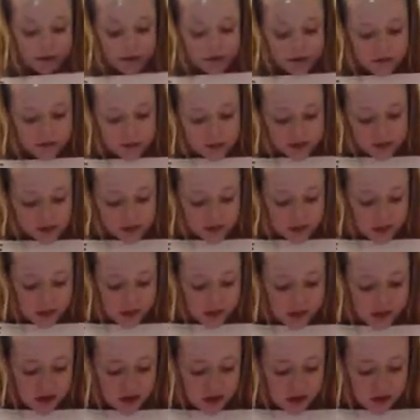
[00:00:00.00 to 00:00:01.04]
So you're just
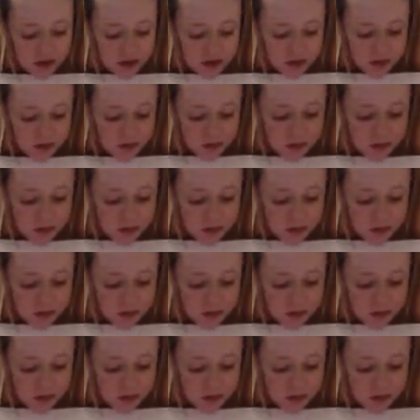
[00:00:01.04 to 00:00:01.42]
going to go